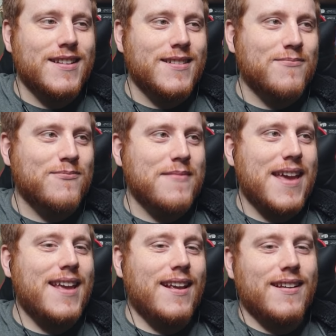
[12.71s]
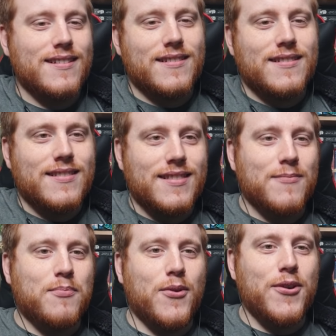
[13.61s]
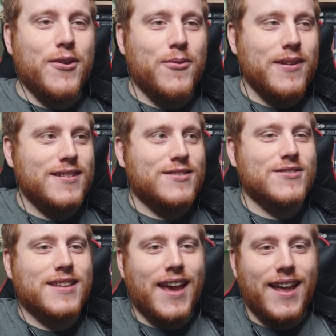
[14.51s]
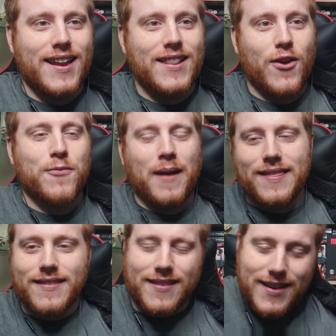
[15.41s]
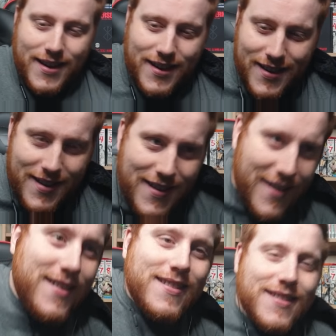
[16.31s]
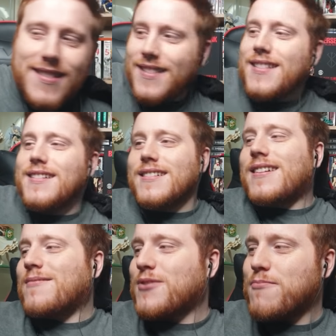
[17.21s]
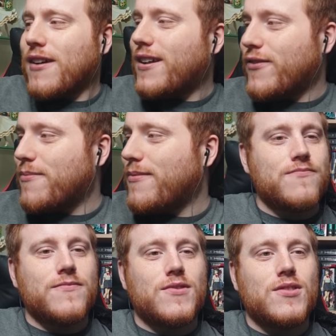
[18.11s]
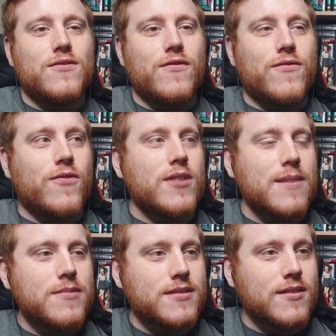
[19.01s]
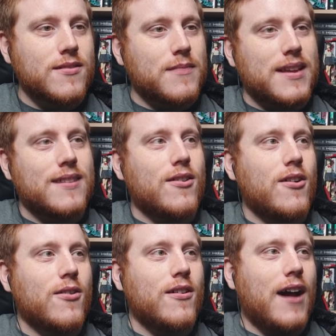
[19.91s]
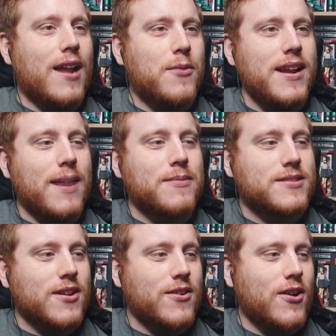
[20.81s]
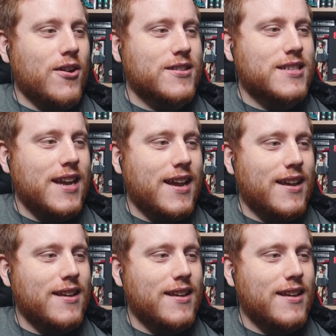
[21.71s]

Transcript: Mate, Boyle is just getting in those pants, isn't he? I'm so proud of him. Another fun episode, mate. Oh, Halloween episode. Oh, shit.